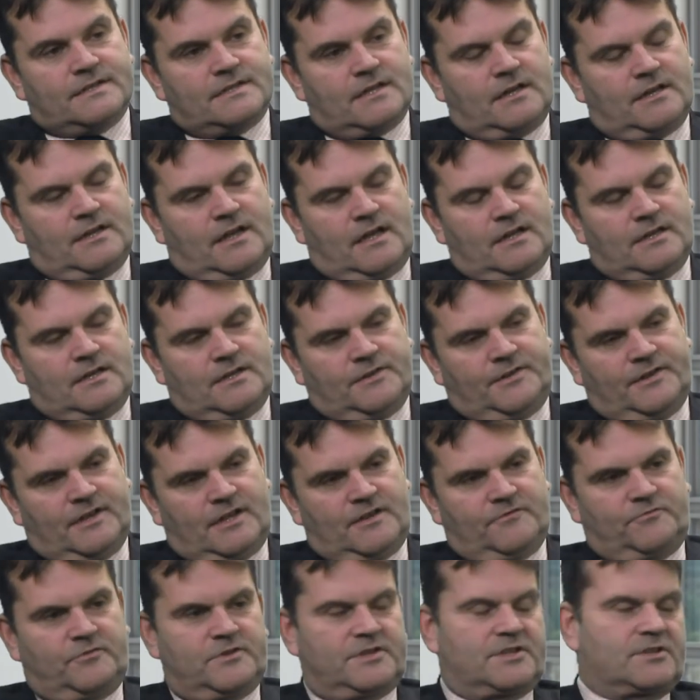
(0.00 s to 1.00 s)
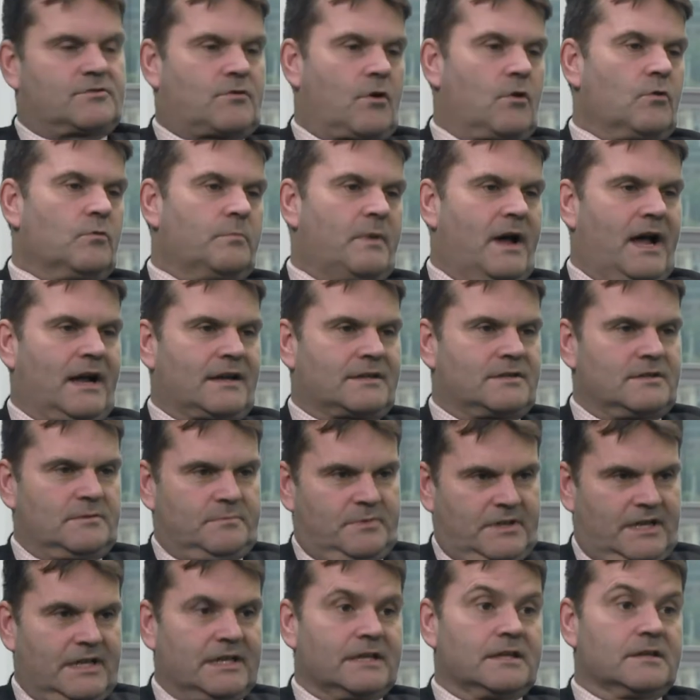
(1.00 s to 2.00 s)
I, and I think if we scroll back to the
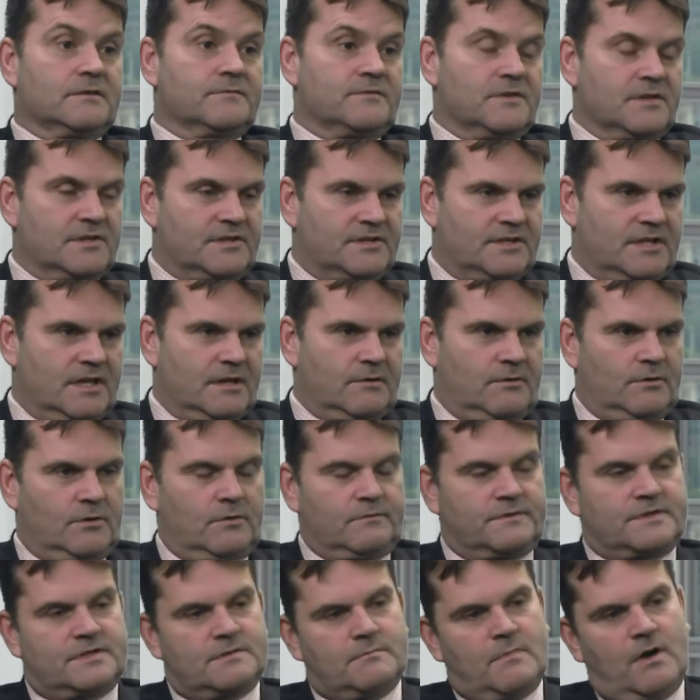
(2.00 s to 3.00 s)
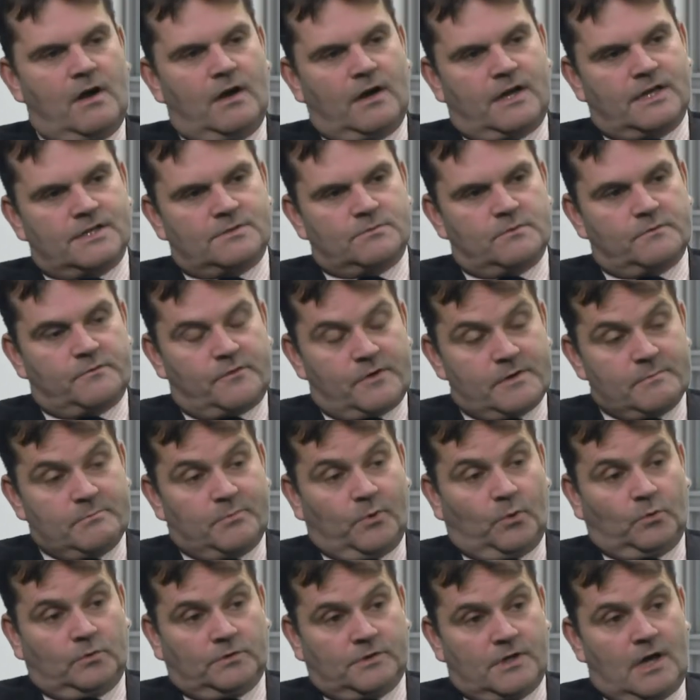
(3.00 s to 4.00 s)
beginning of this year, and obviously markets were very
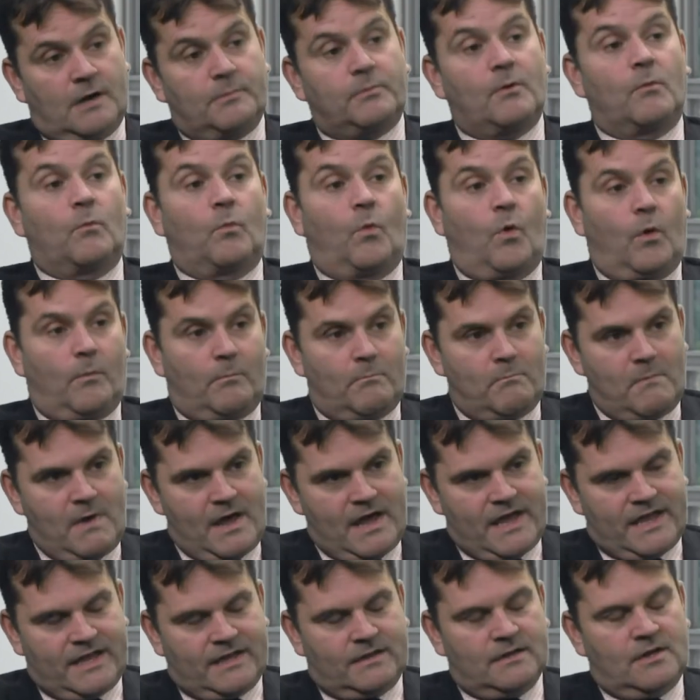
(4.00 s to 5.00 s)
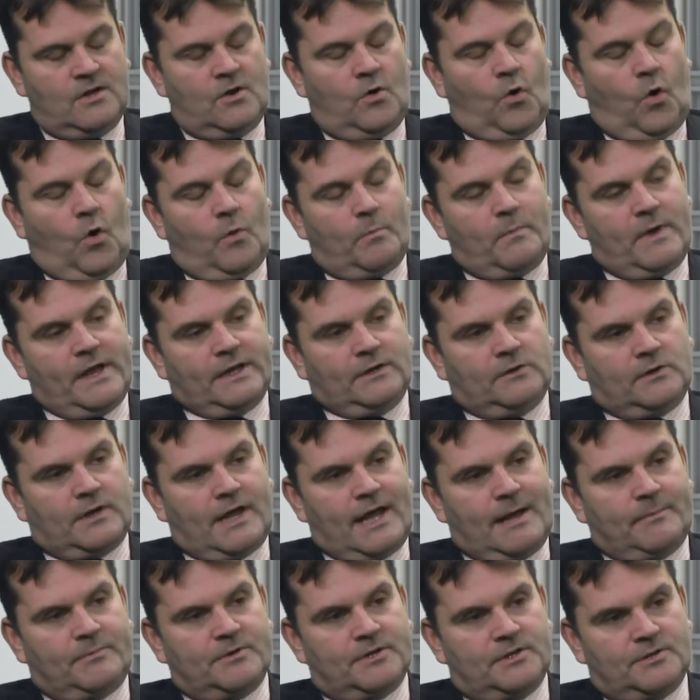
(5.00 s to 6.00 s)
bulled up on what may or may not
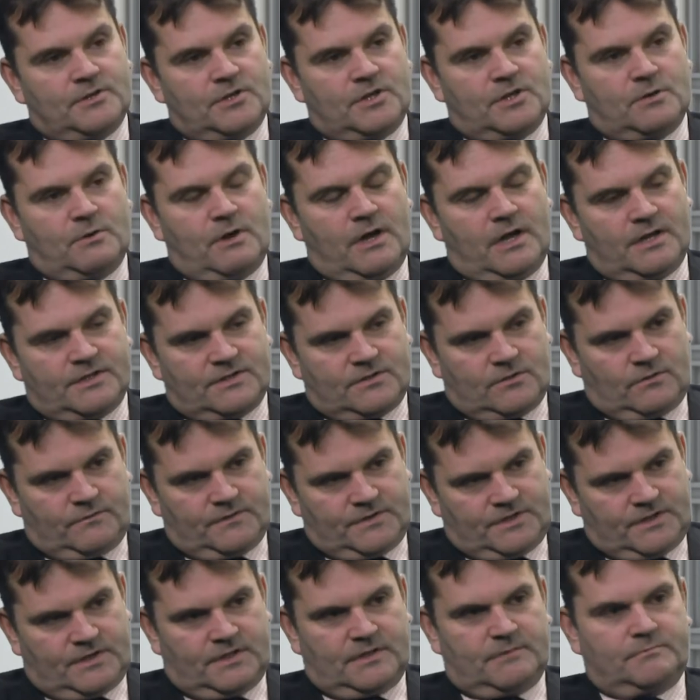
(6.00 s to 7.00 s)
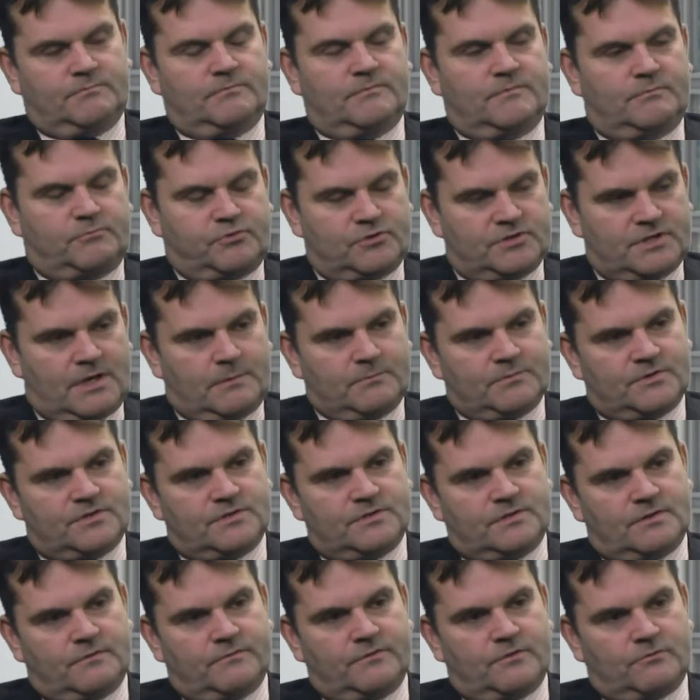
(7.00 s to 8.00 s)
happen in the US, and obviously the
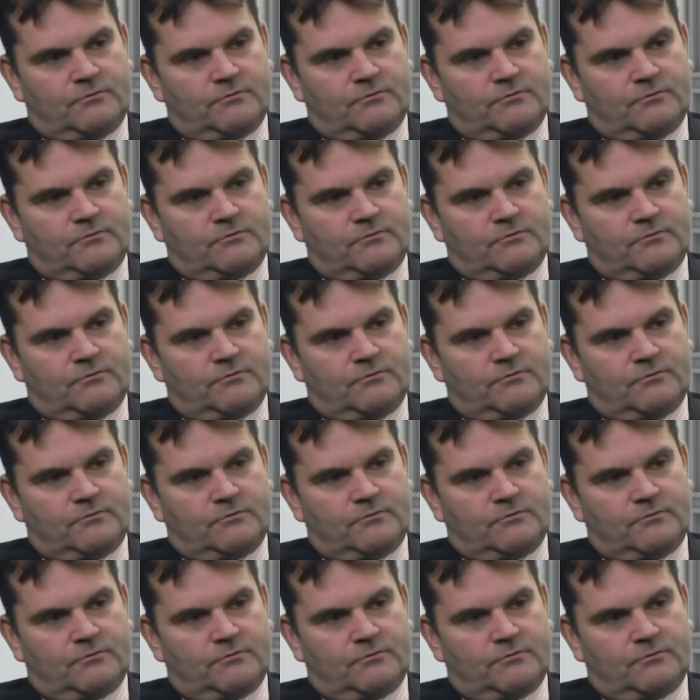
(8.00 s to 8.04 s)
presumptions of the